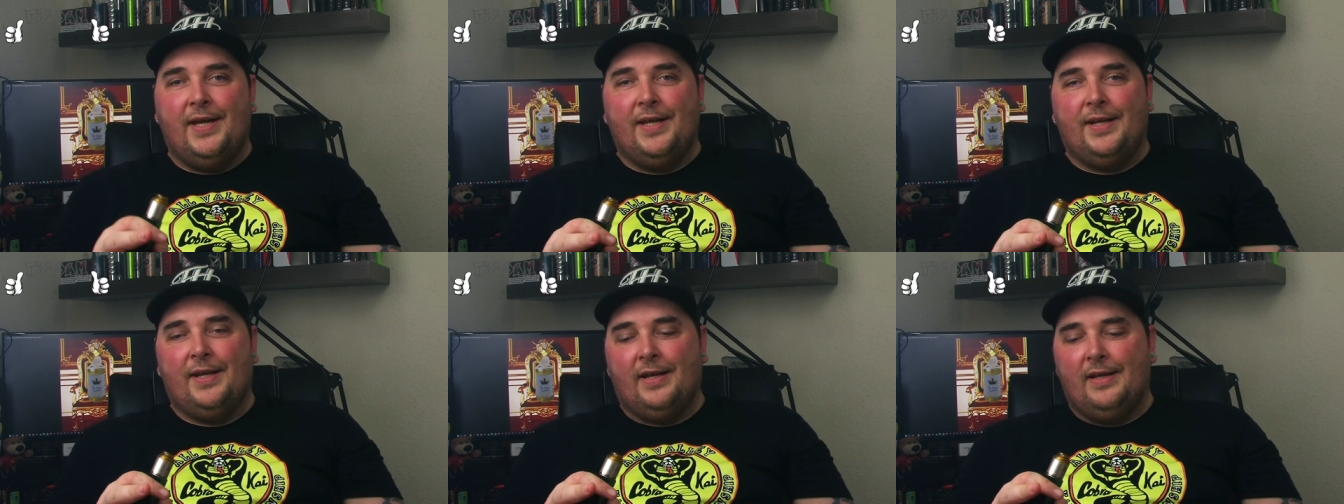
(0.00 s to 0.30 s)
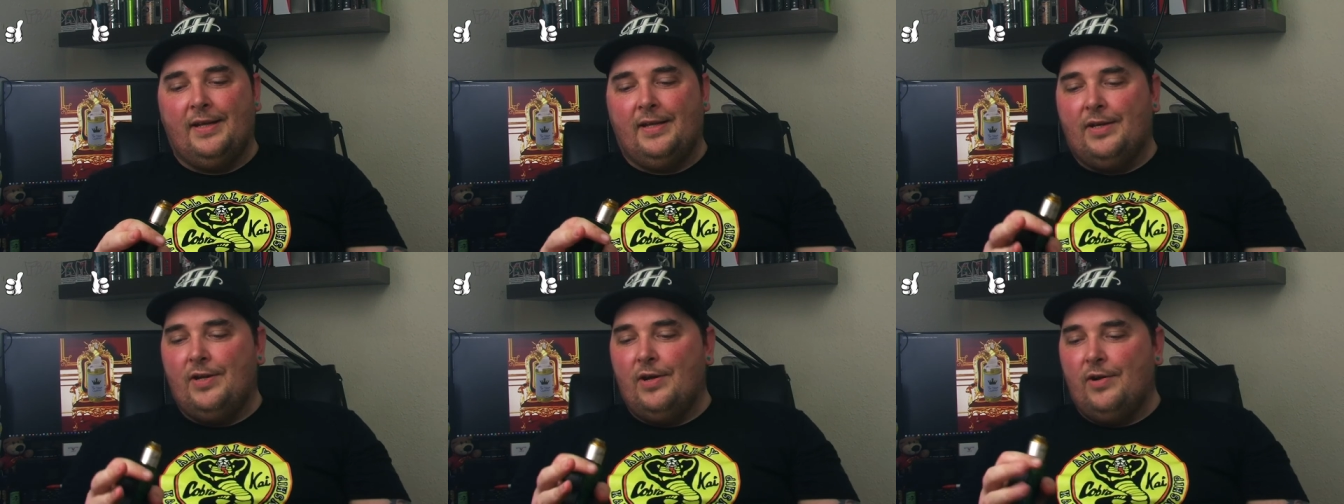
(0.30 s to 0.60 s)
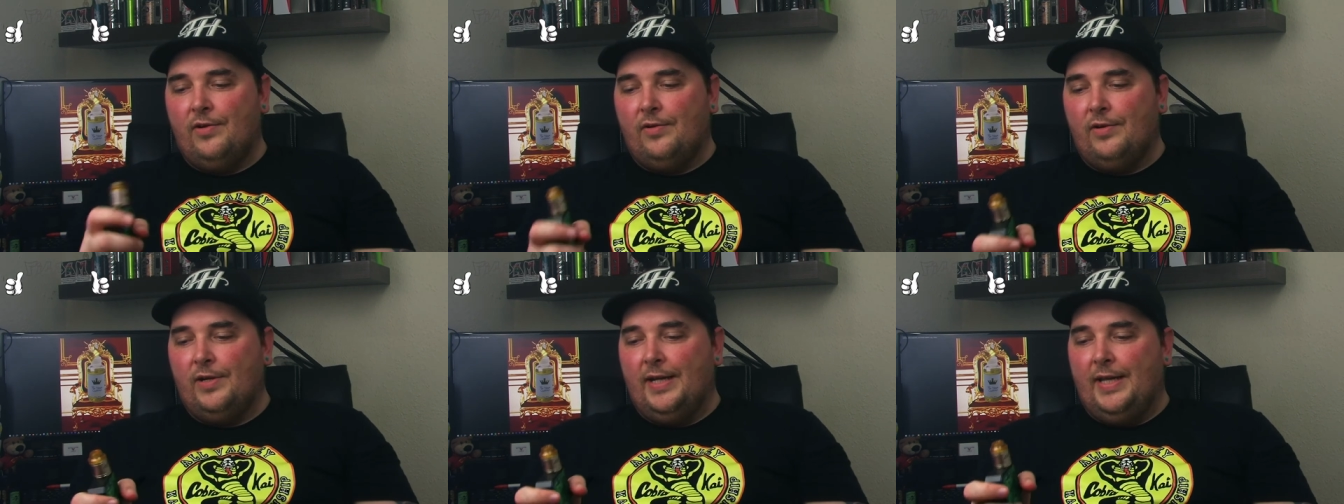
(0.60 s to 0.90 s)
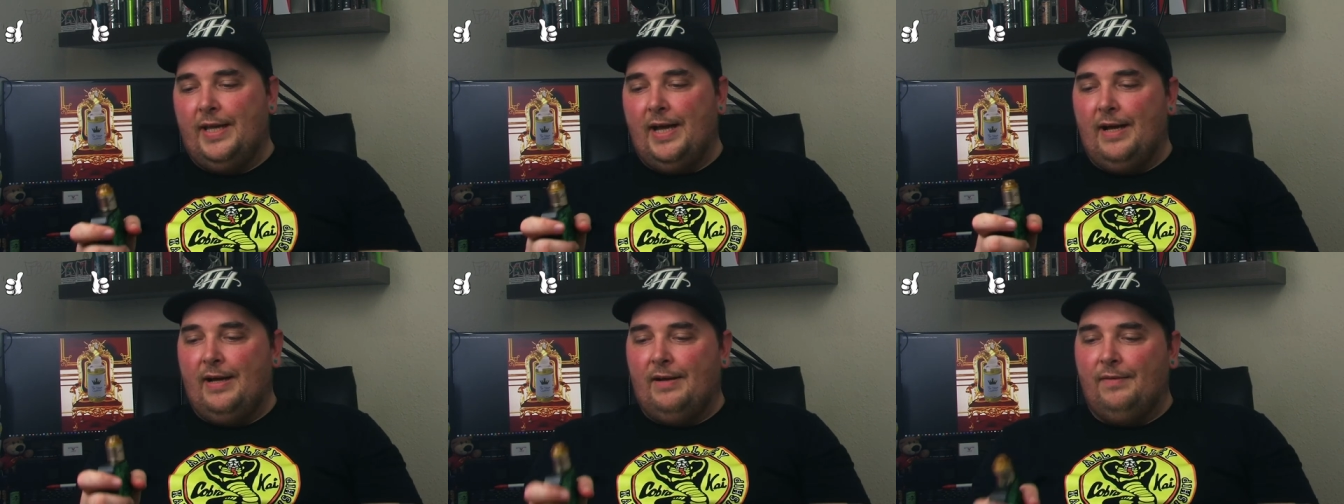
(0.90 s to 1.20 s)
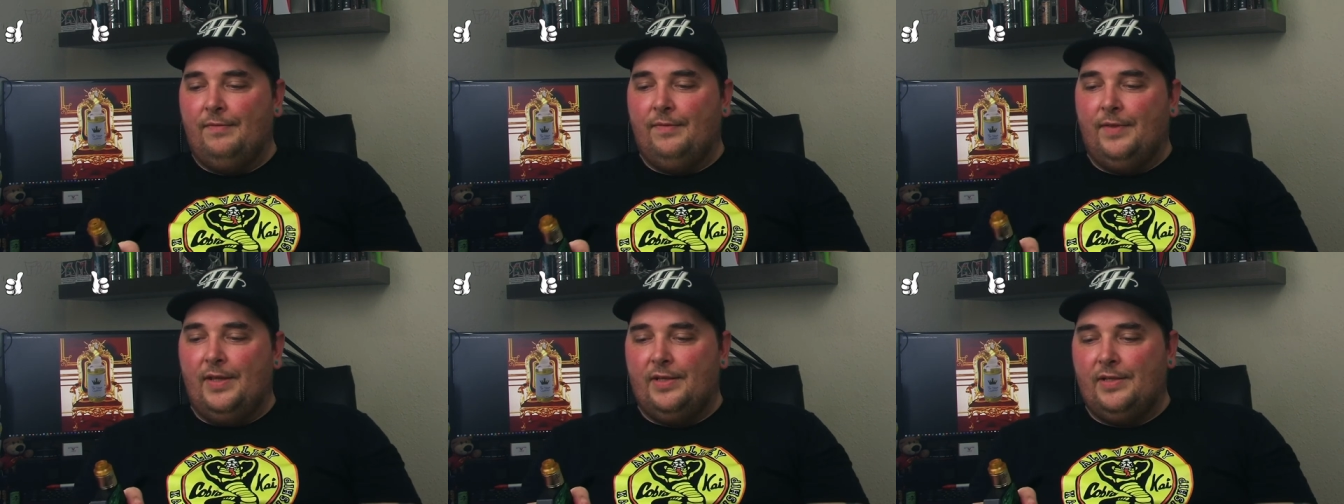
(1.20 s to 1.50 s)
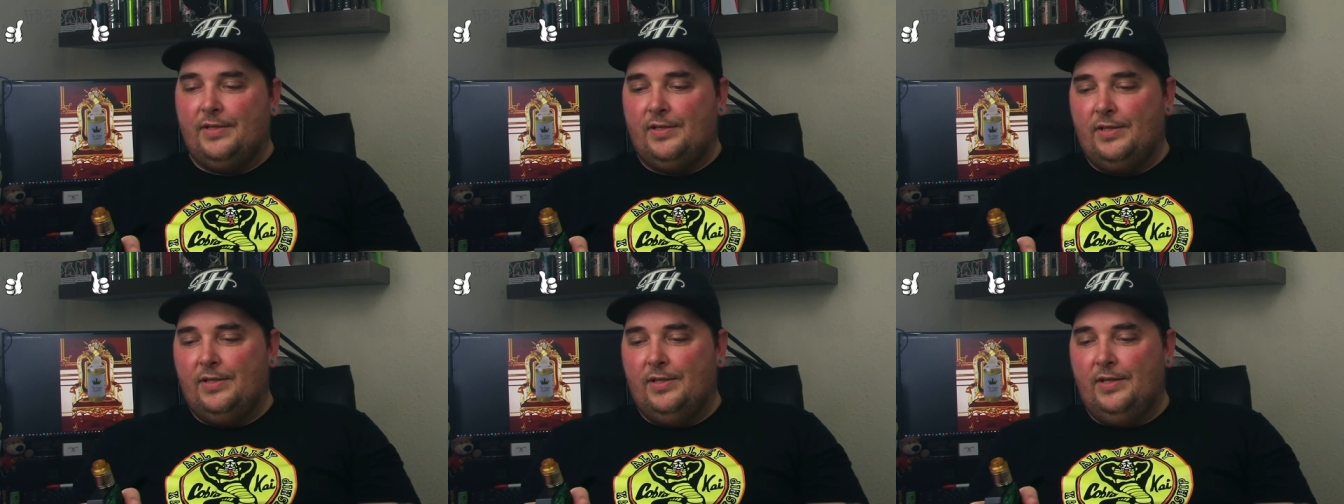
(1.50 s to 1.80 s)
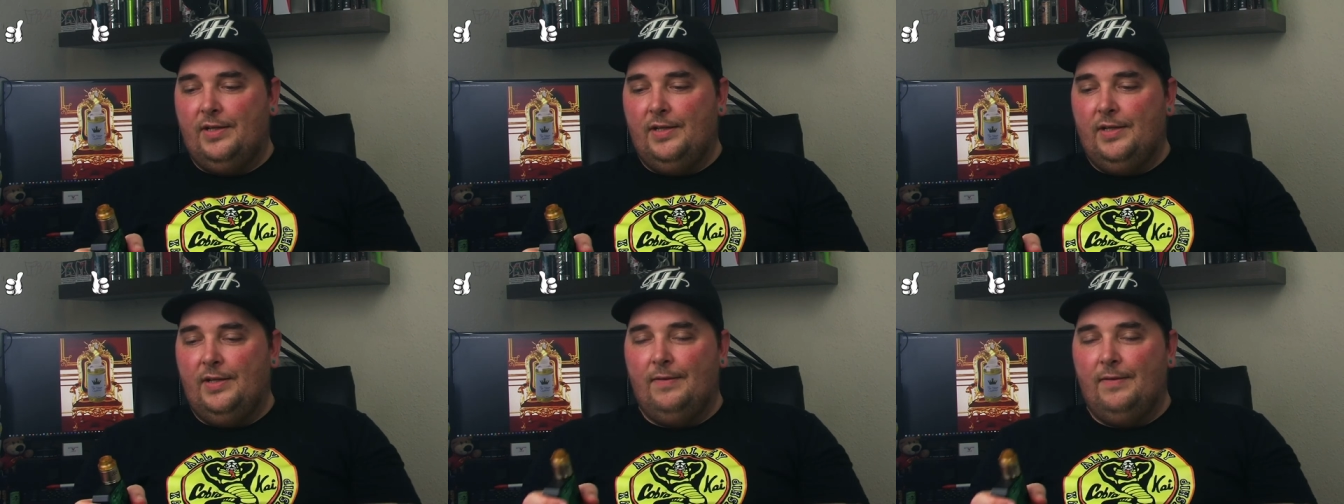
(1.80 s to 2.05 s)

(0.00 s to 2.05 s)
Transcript: and I currently have this